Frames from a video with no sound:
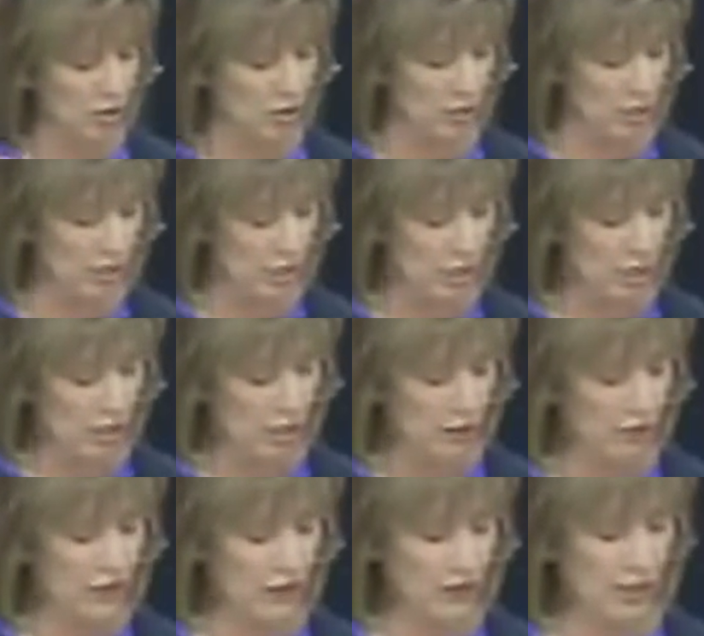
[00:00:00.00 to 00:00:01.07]
the
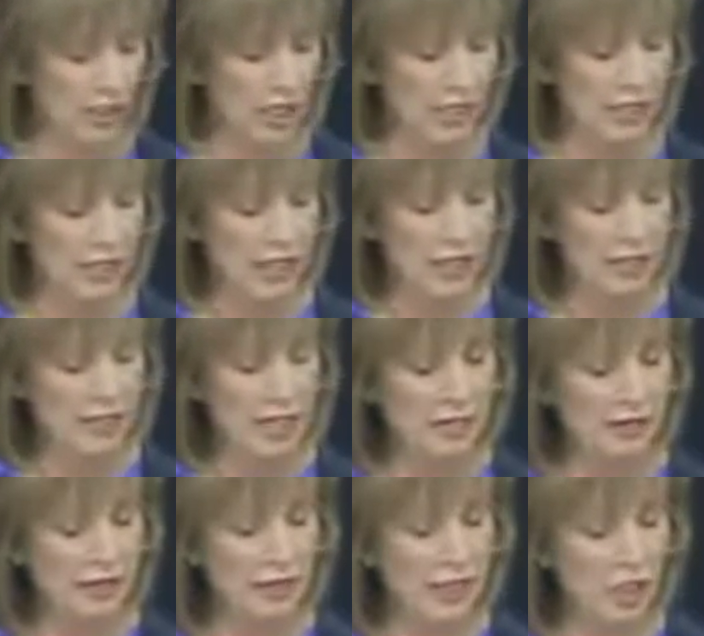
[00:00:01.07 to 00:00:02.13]
5th line.
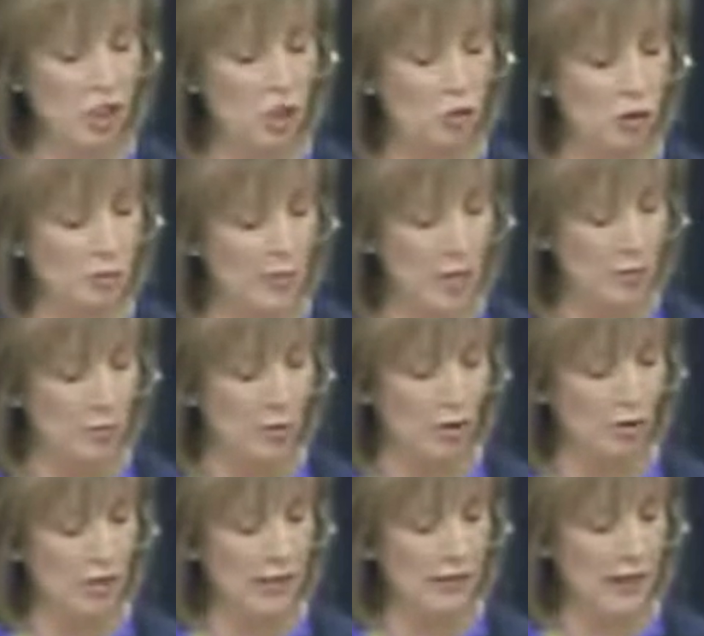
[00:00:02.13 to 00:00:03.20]
"Nothing that you
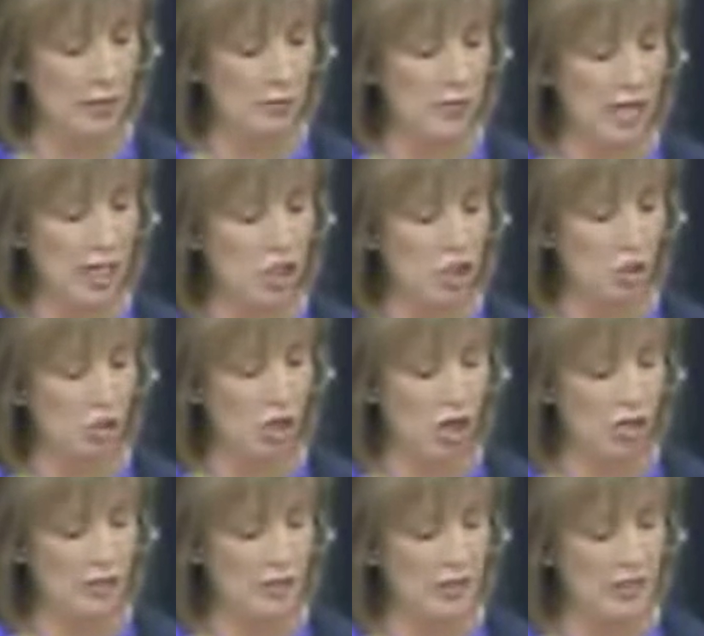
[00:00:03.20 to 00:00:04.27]
remember that made your
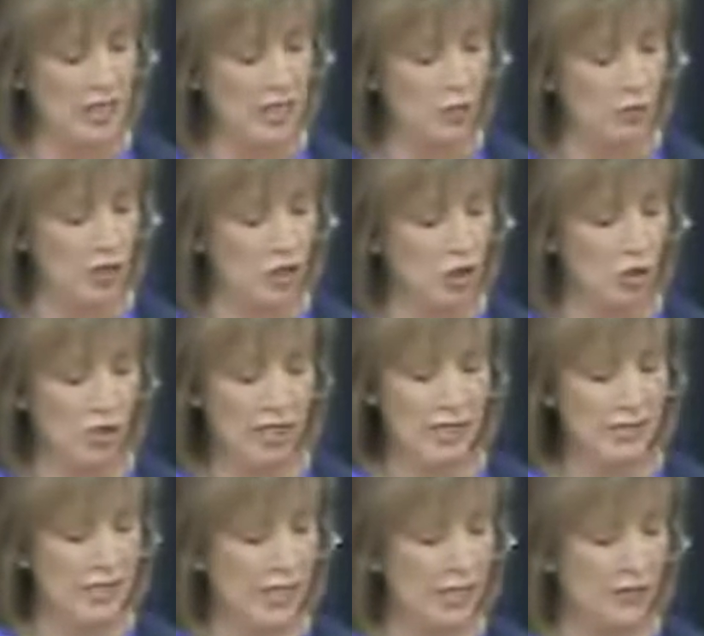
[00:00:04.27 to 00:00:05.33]
heart sing with joy
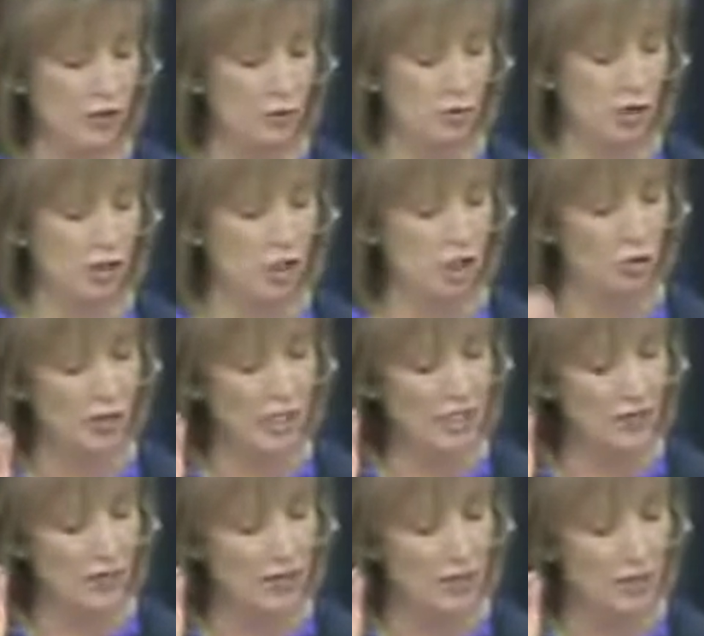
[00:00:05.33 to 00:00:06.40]
has ever brought you
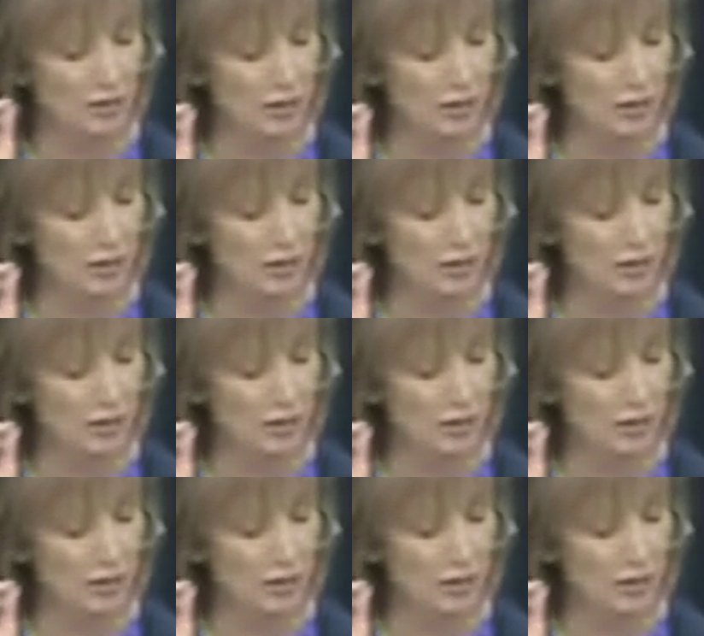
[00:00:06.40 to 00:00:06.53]
even a